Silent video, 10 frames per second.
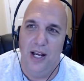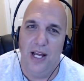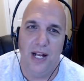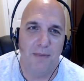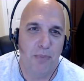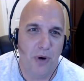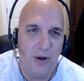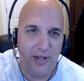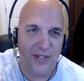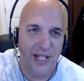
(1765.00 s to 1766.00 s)
And I
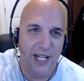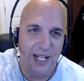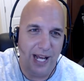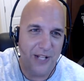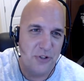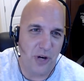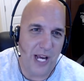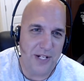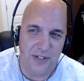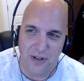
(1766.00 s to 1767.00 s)
brought a CD that had
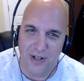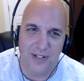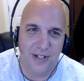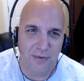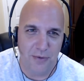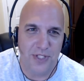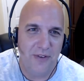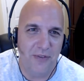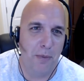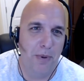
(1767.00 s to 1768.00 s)
scratches on. It. I said, "Let's see
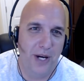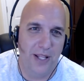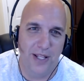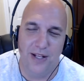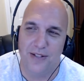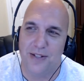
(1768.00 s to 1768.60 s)
if it'll play this."